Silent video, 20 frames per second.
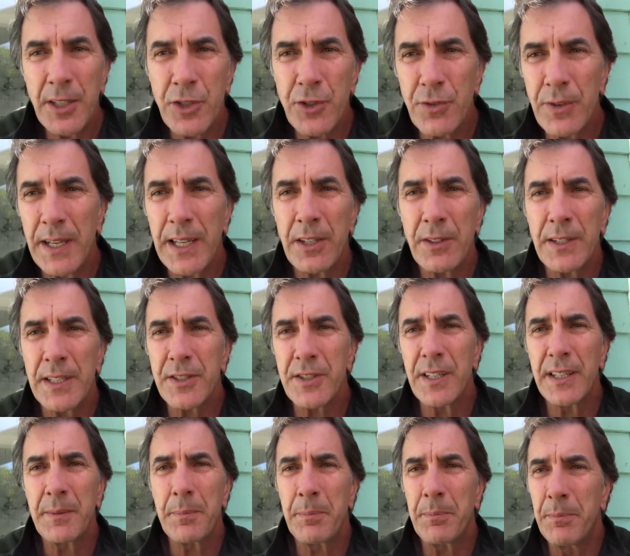a trainer that's
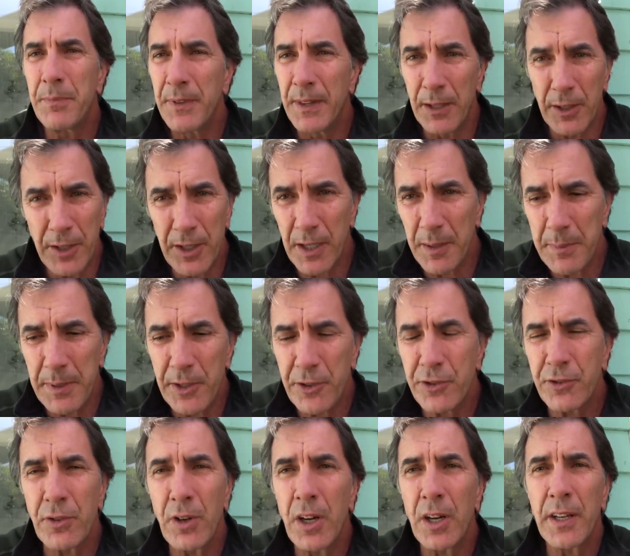gonna be
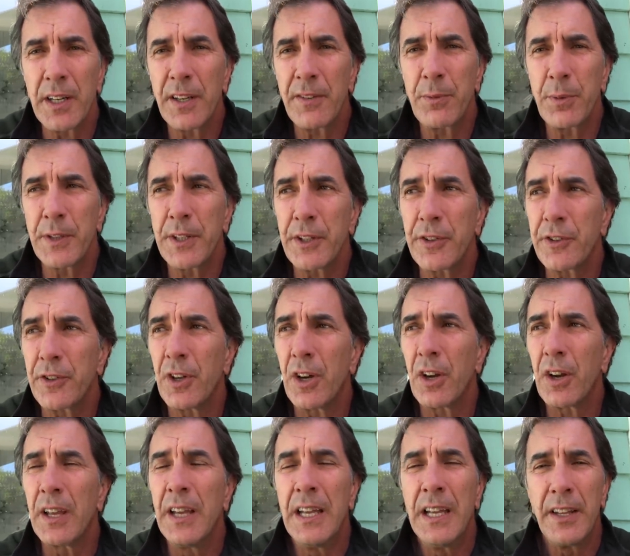strong enough with this
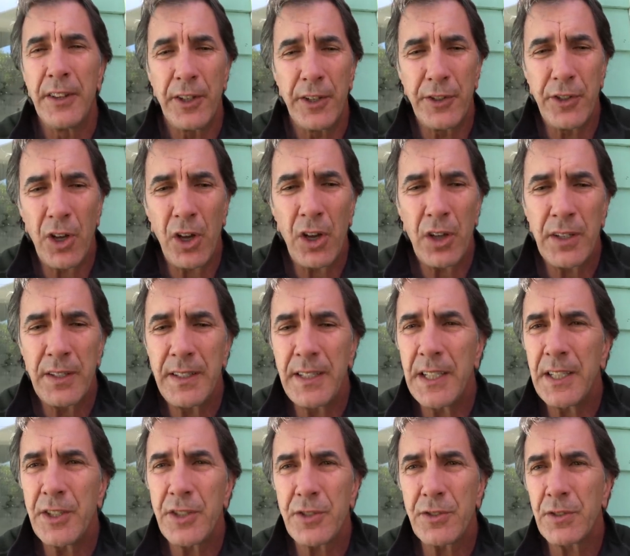dog. The dog
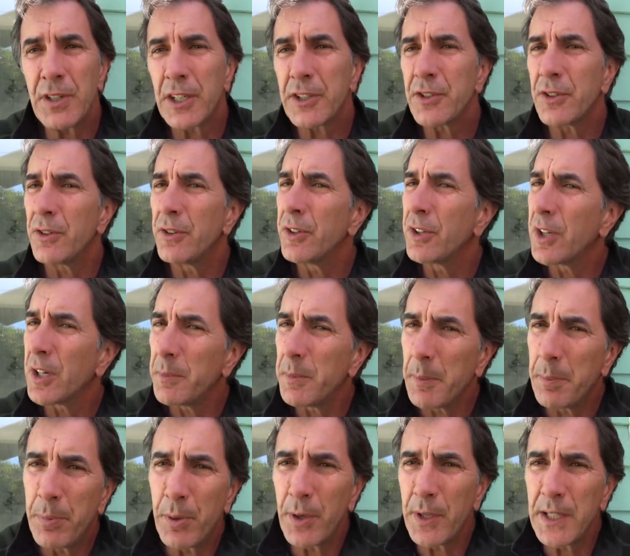needs structure or you're gonna
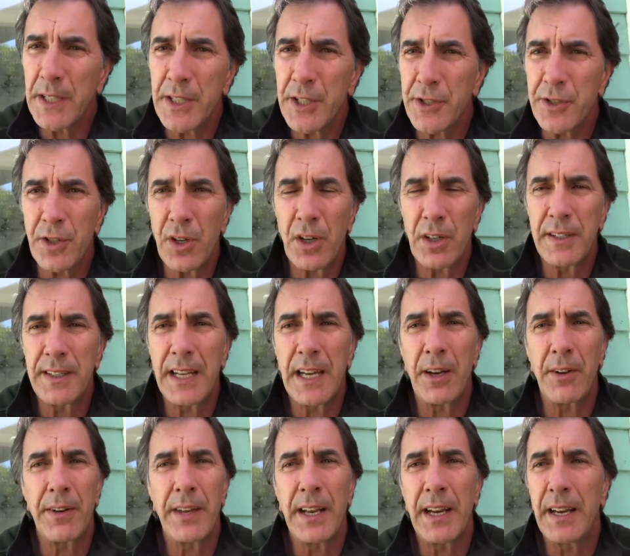be putting this dog
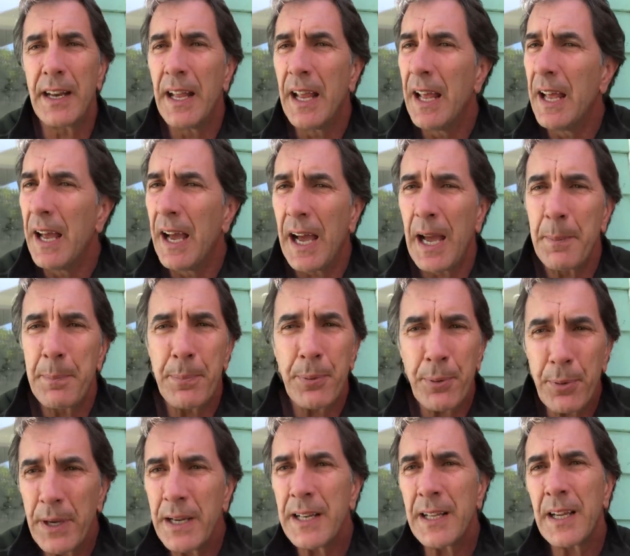down. And I
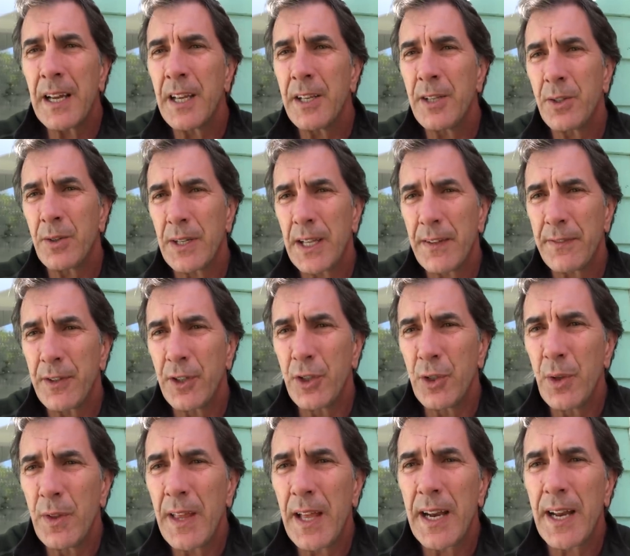pray to God you don't have to
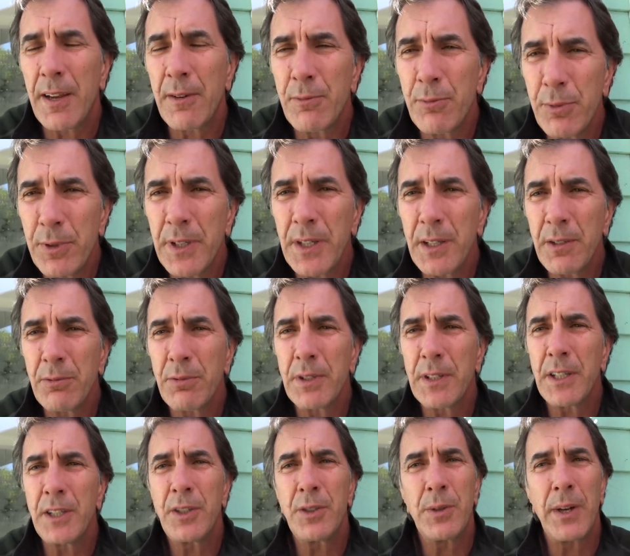do that. I really,
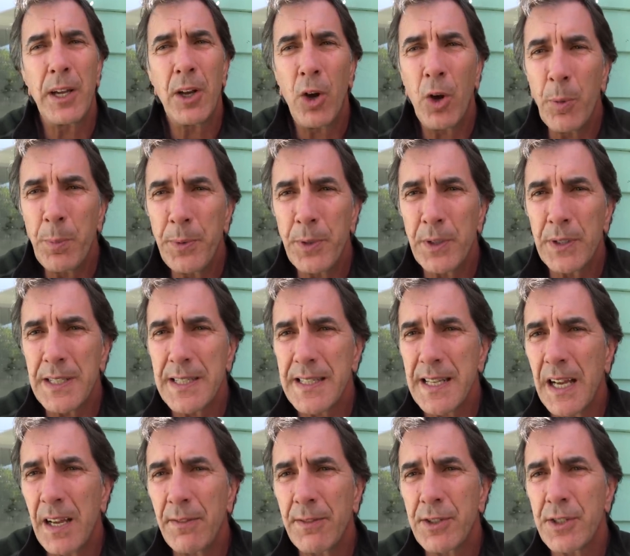really do. I hope you can
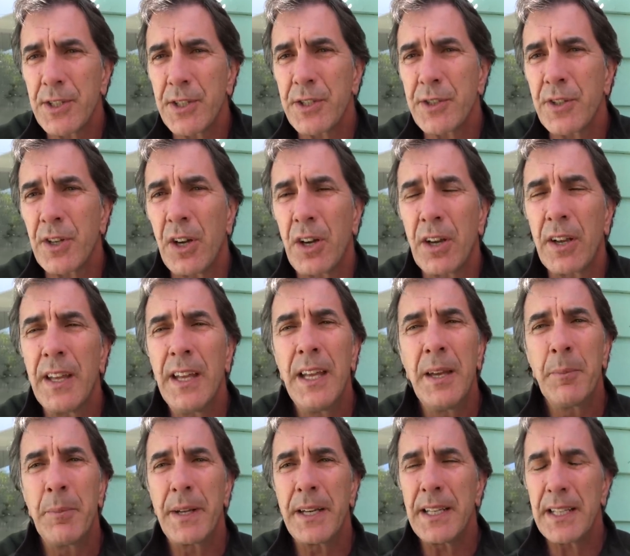salvage this dog,
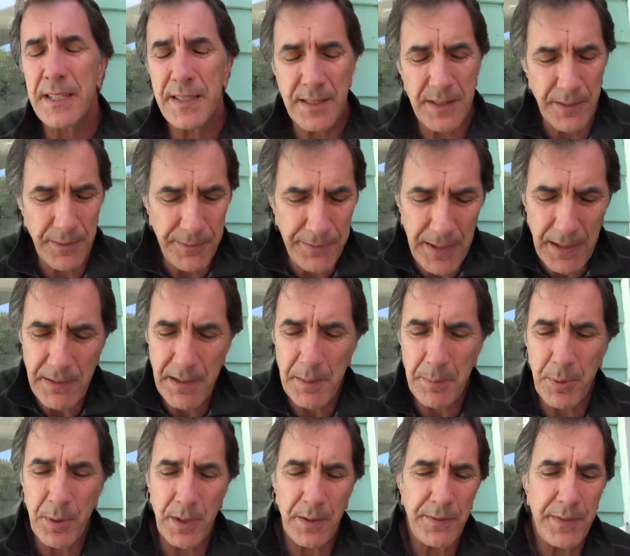but this is a very
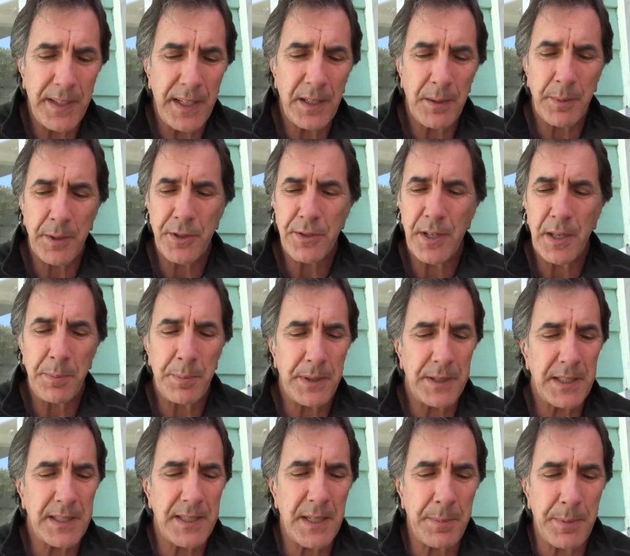important video. I'm gonna try to
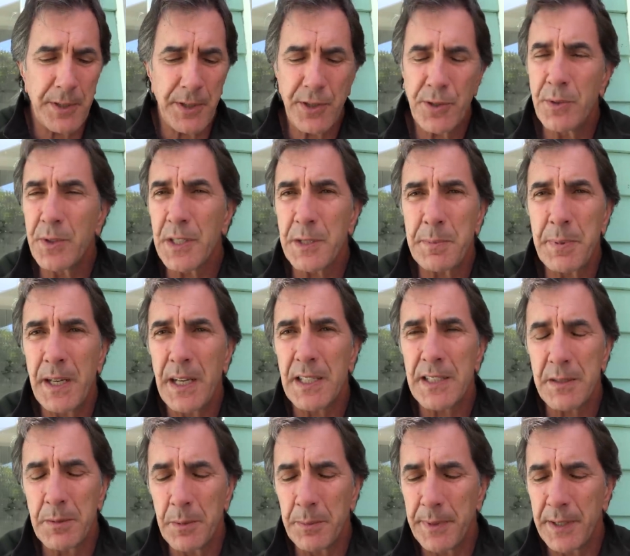put this up as soon as
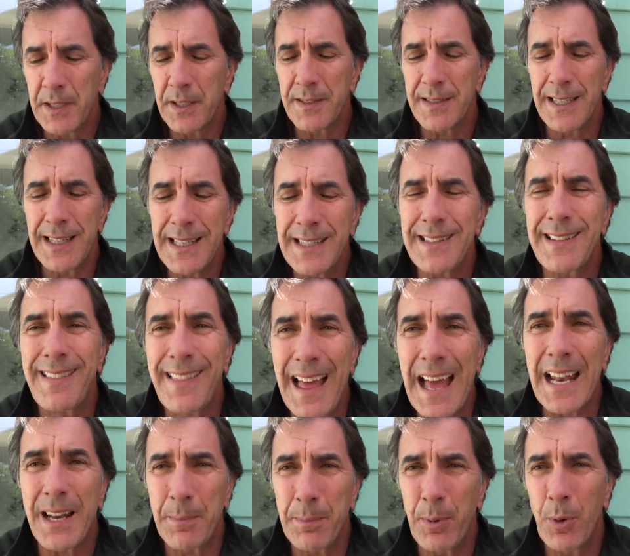possible because it is
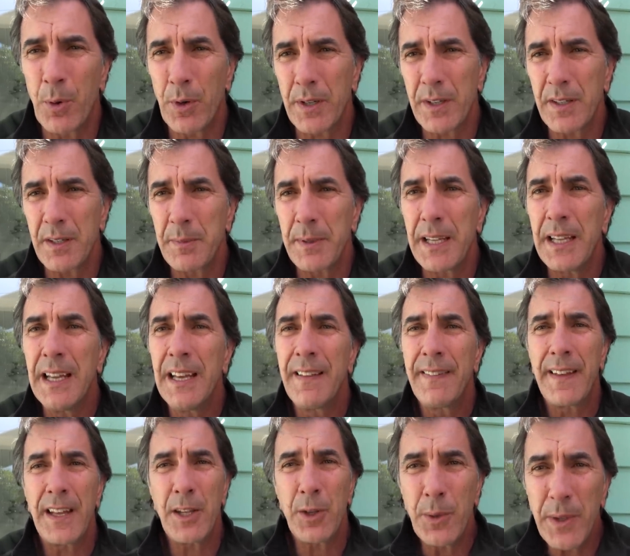that important to me
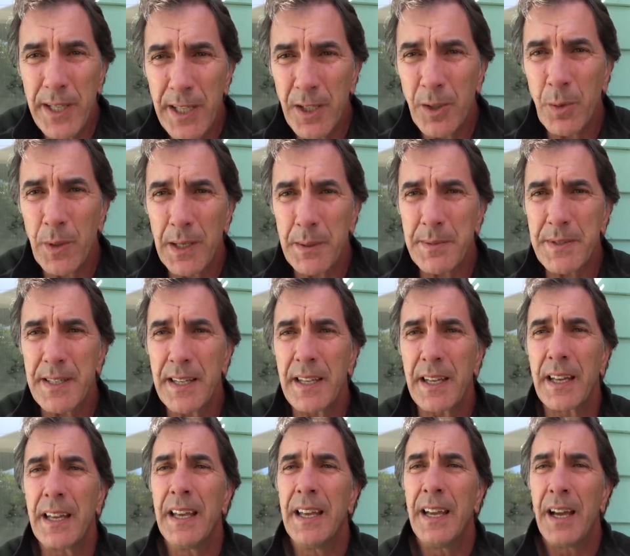that you hear what I'm
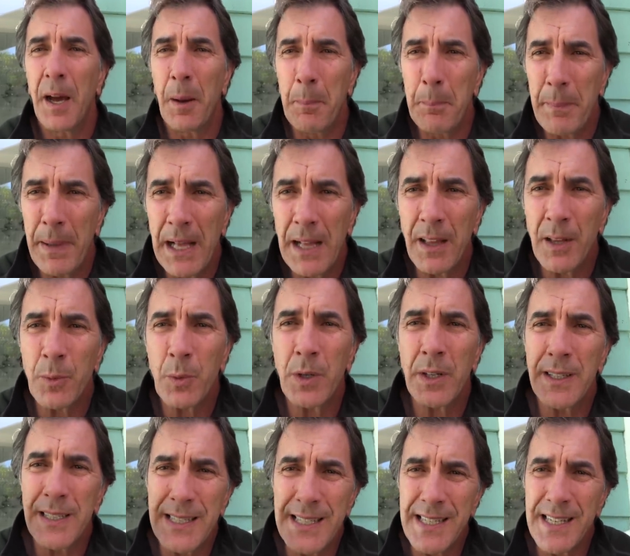saying. A
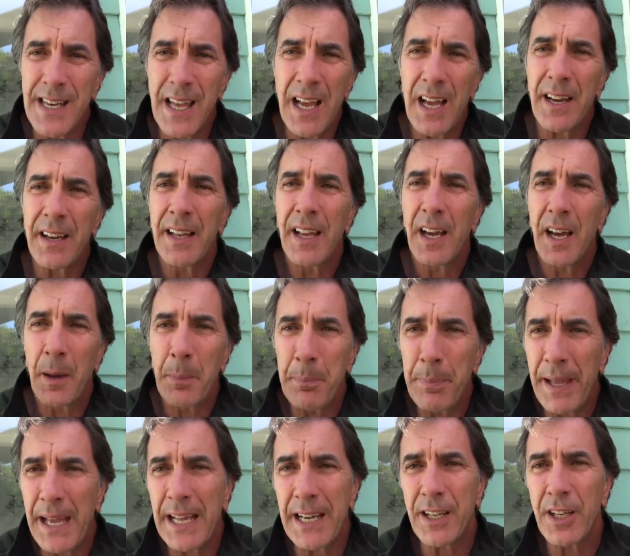Malinois is not a
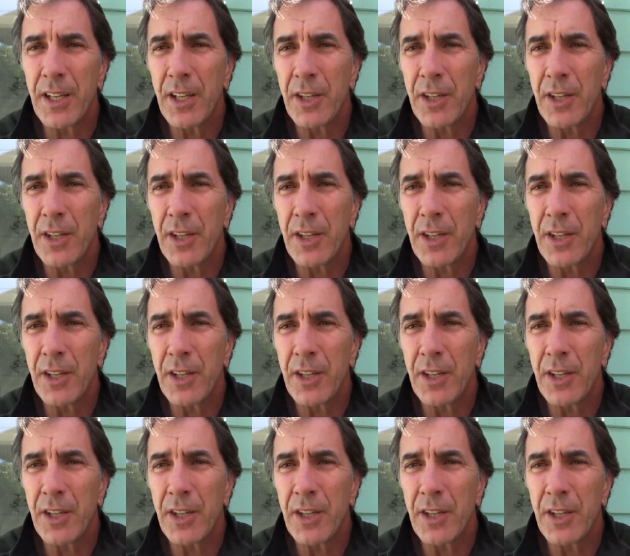pet